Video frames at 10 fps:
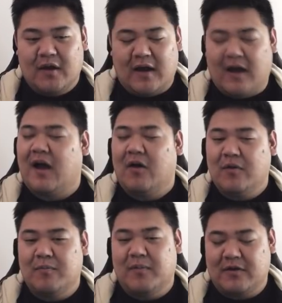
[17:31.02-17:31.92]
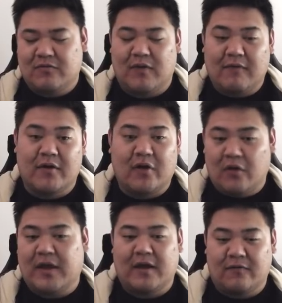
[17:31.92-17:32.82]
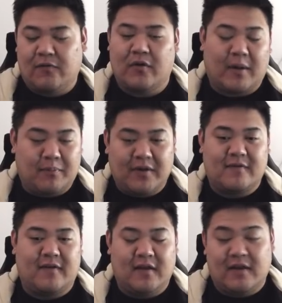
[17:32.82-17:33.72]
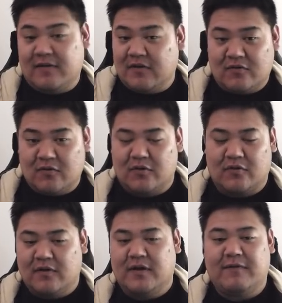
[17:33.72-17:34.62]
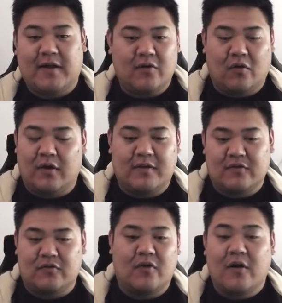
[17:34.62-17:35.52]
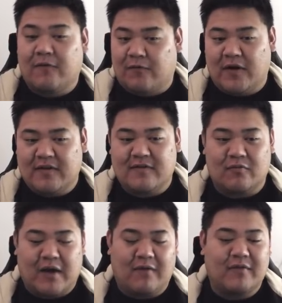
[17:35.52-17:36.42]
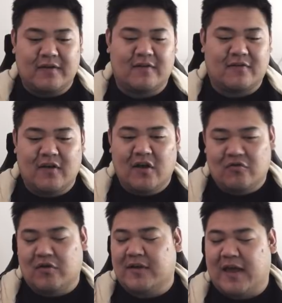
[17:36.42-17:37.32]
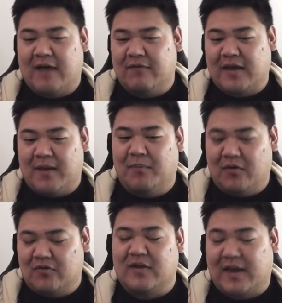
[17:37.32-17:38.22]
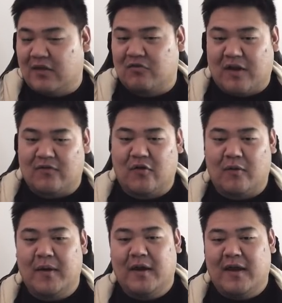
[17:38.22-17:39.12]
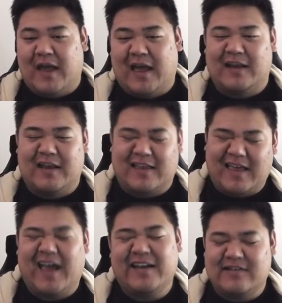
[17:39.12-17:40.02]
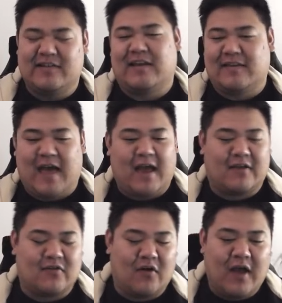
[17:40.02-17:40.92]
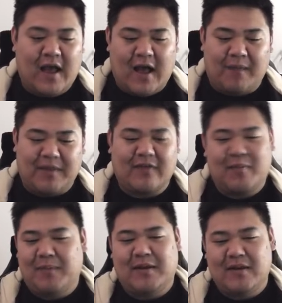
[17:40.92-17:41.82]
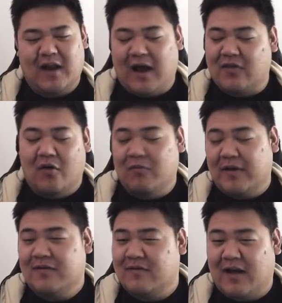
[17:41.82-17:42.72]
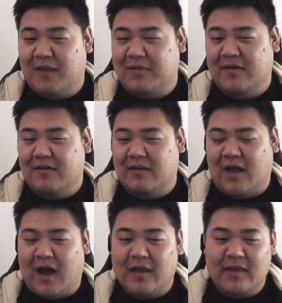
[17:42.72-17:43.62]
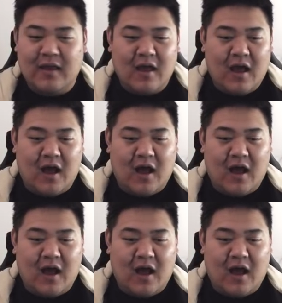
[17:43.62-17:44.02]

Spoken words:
I would much rather go down a forward that brings in additional utility value or additional threats rather than just strictly having a monster that can transform and occasionally attack. So that's my opinion. I don't rate this card particularly highly.